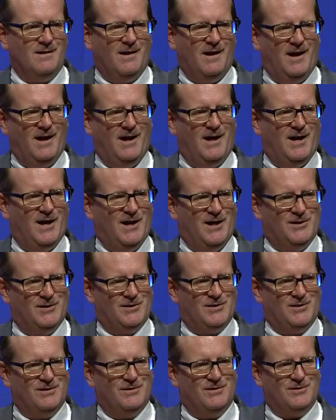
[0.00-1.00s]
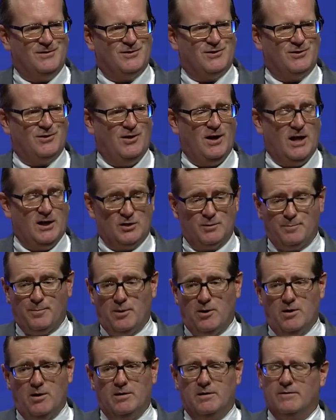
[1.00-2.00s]
and to, as
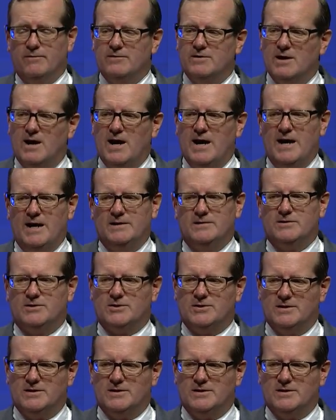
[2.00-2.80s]
part of God's